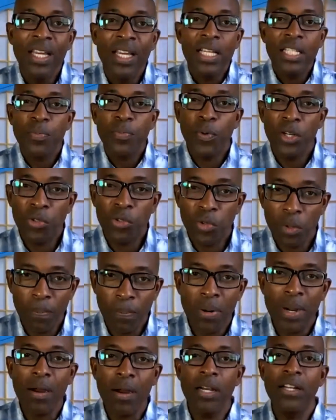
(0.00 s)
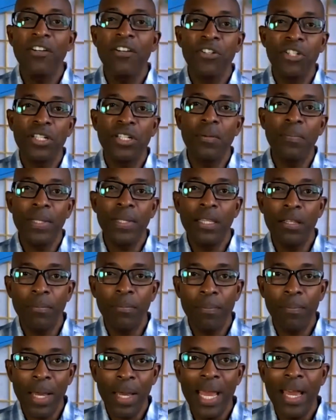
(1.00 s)
spiritual partnership and the
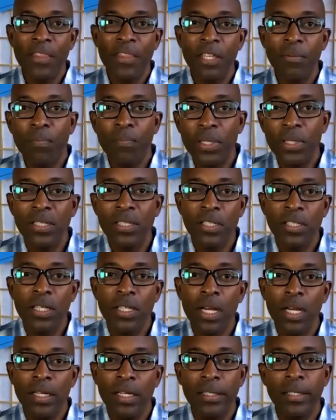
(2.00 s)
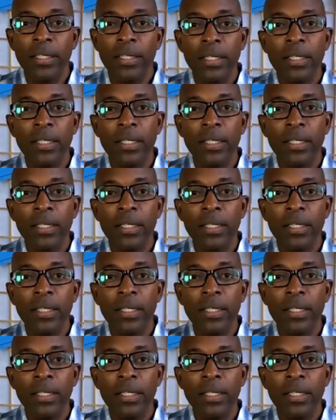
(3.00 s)
path it puts us on,